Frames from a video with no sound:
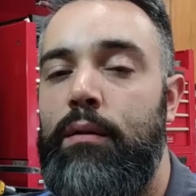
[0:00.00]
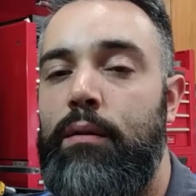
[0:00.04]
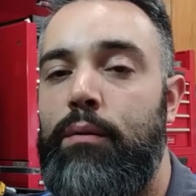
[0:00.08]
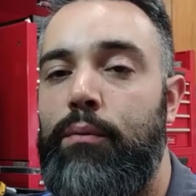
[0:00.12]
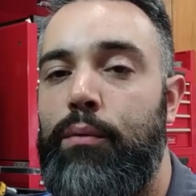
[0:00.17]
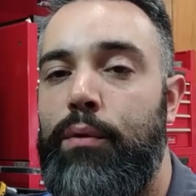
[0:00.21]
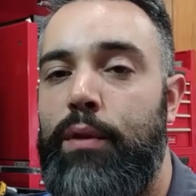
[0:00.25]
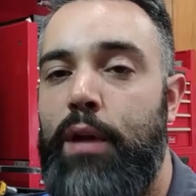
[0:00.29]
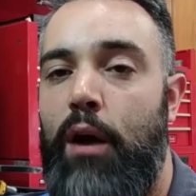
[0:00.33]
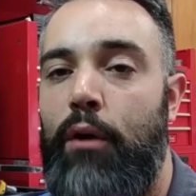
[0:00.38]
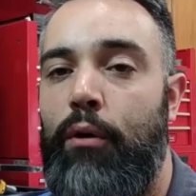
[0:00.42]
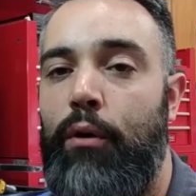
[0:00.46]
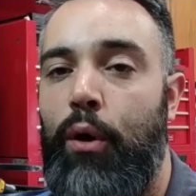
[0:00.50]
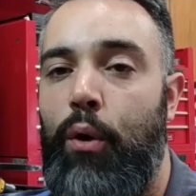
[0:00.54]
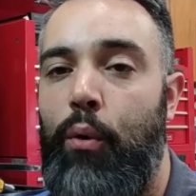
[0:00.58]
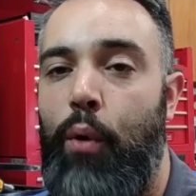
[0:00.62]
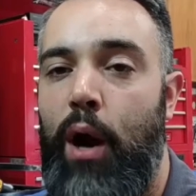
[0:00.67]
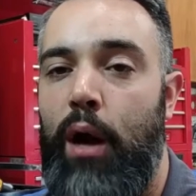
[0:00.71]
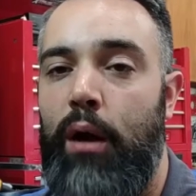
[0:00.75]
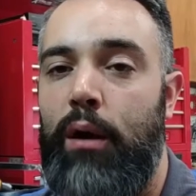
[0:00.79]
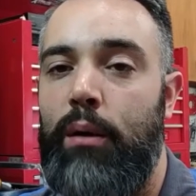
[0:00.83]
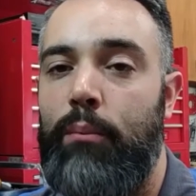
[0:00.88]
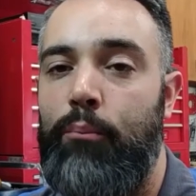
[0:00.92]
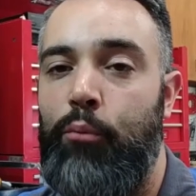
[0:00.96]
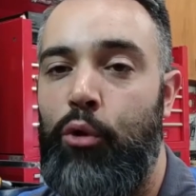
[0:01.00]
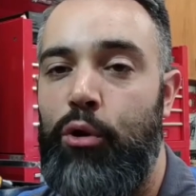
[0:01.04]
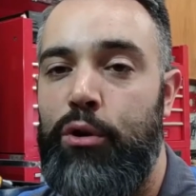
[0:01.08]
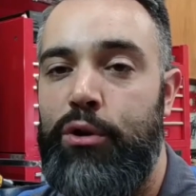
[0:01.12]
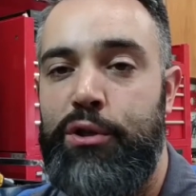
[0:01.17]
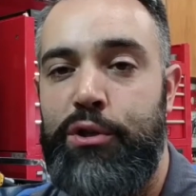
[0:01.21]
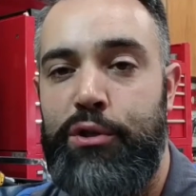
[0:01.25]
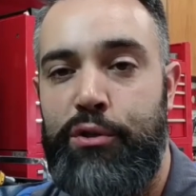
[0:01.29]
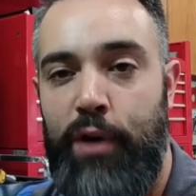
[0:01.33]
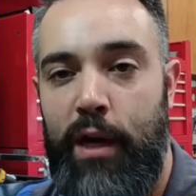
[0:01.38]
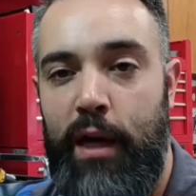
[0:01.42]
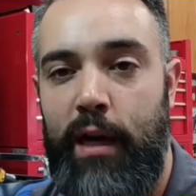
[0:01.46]
without requiring more
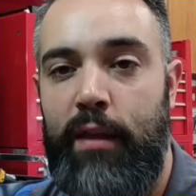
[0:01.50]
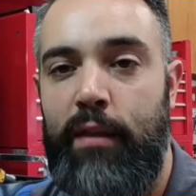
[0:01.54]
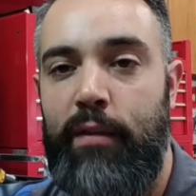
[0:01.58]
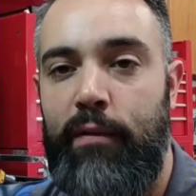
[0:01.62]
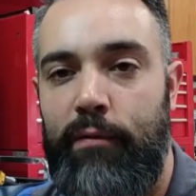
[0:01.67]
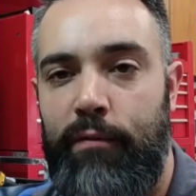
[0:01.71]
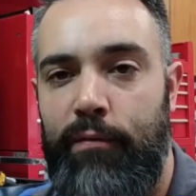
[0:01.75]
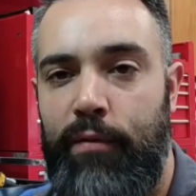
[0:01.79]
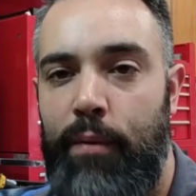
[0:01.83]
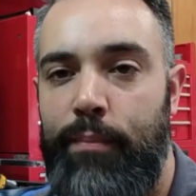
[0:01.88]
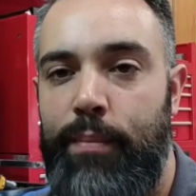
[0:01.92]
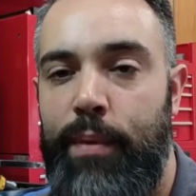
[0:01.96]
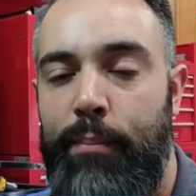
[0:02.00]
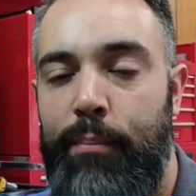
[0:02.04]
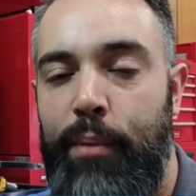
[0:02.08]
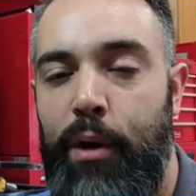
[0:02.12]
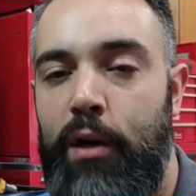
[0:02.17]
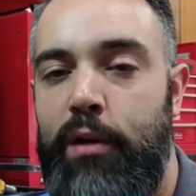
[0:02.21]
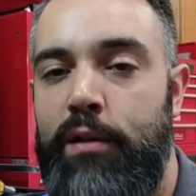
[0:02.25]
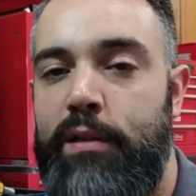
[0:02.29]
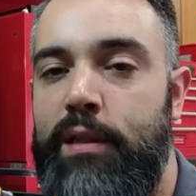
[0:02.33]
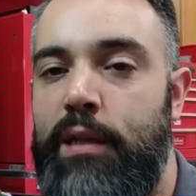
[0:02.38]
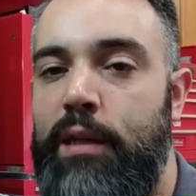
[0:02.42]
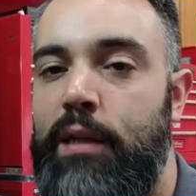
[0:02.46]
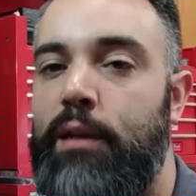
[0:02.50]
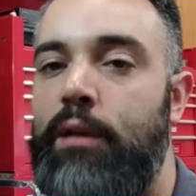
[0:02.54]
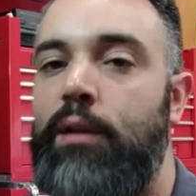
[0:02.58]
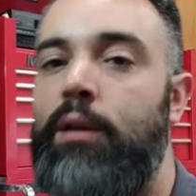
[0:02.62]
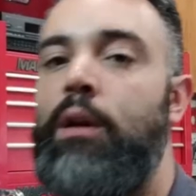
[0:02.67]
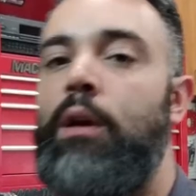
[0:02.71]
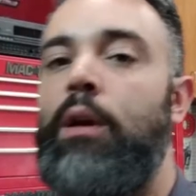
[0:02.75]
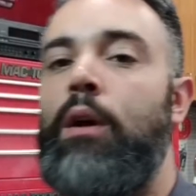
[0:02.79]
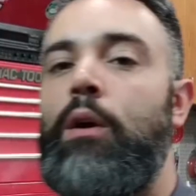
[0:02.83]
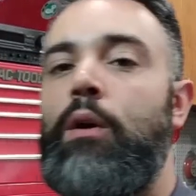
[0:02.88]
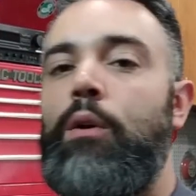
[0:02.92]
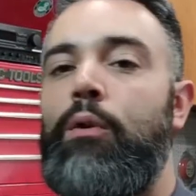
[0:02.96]
strength from the person
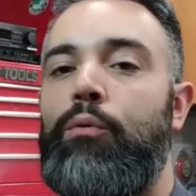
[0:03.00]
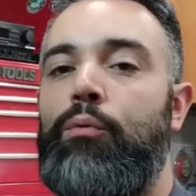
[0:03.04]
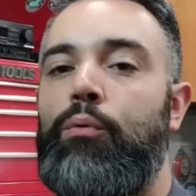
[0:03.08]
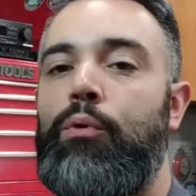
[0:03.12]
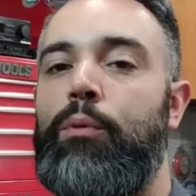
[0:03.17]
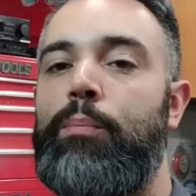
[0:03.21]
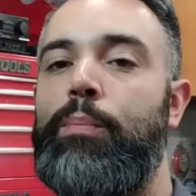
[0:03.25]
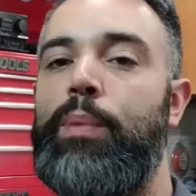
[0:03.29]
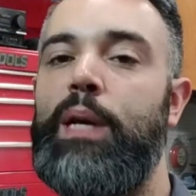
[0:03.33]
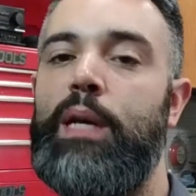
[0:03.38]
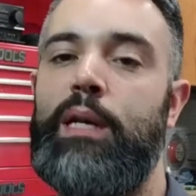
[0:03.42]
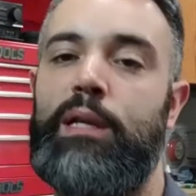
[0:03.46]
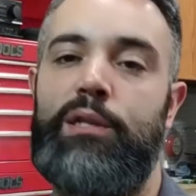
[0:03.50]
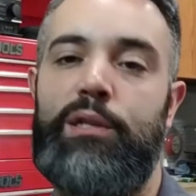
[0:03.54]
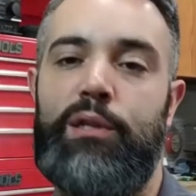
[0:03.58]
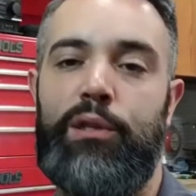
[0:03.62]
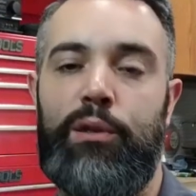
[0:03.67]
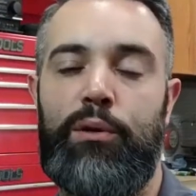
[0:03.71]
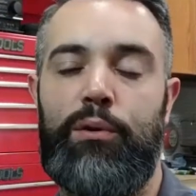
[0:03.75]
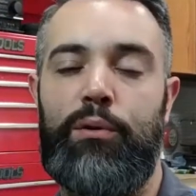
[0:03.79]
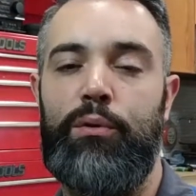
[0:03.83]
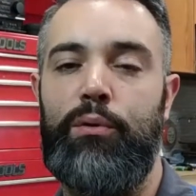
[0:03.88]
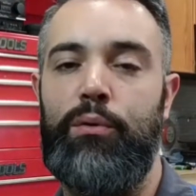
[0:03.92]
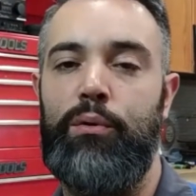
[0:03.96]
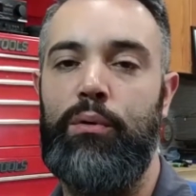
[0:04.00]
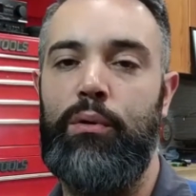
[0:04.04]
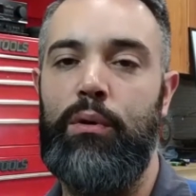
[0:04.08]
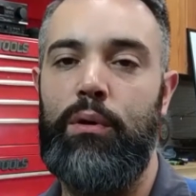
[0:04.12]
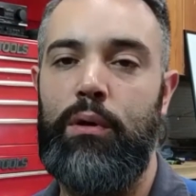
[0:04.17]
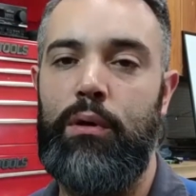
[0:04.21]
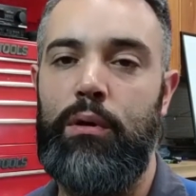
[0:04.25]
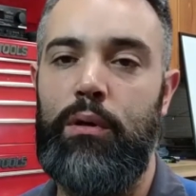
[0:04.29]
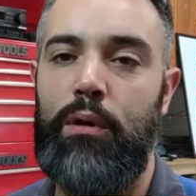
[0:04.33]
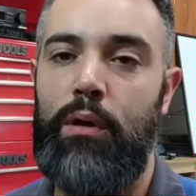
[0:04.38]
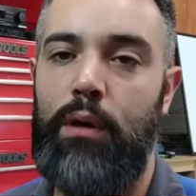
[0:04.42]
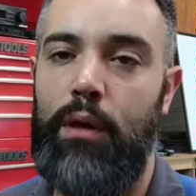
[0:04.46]
would be to
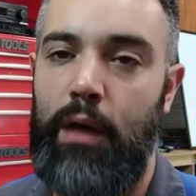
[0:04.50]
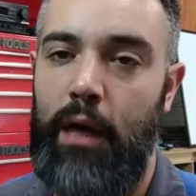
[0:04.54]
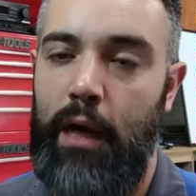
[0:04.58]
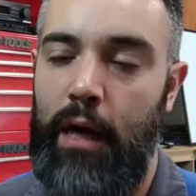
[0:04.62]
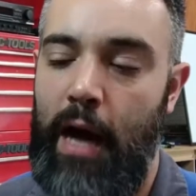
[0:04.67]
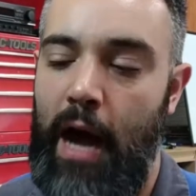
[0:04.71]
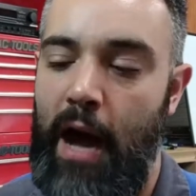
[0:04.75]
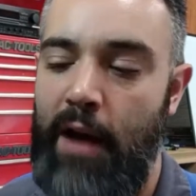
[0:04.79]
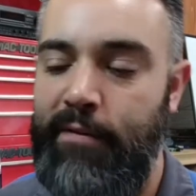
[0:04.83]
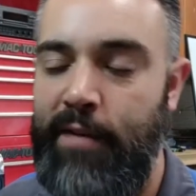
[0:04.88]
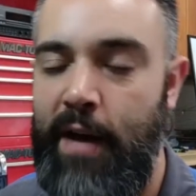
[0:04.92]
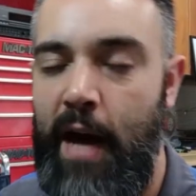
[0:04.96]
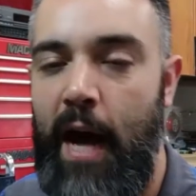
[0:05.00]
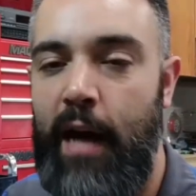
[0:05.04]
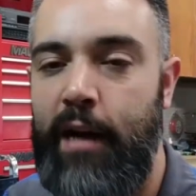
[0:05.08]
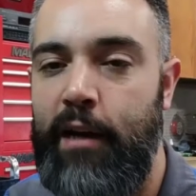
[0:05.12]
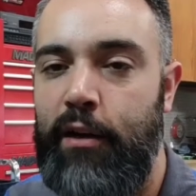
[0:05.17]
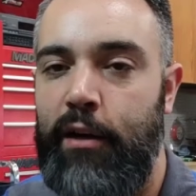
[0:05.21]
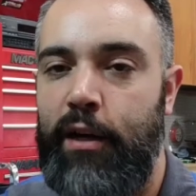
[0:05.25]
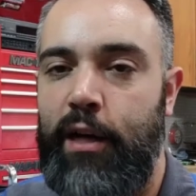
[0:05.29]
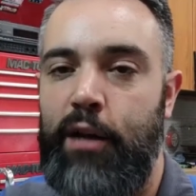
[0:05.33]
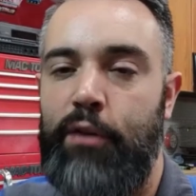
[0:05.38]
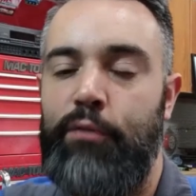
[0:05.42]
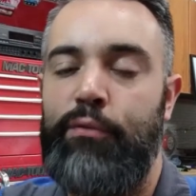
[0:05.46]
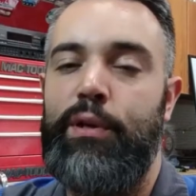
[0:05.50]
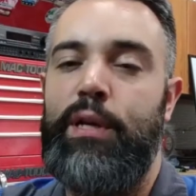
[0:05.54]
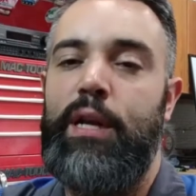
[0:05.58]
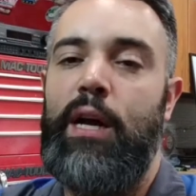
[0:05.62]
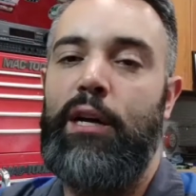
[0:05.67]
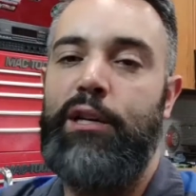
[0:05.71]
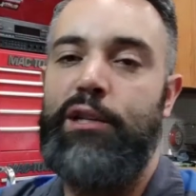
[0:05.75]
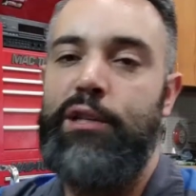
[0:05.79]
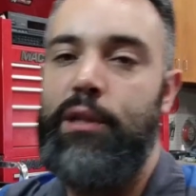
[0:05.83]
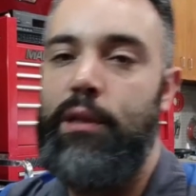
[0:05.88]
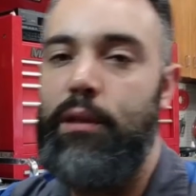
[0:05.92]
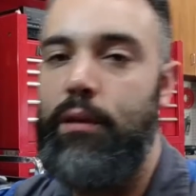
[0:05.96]
have a higher gear
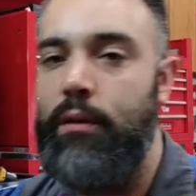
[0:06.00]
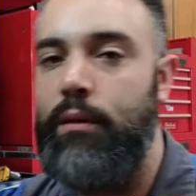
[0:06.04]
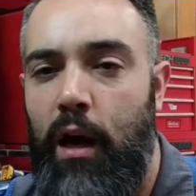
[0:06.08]
reduction.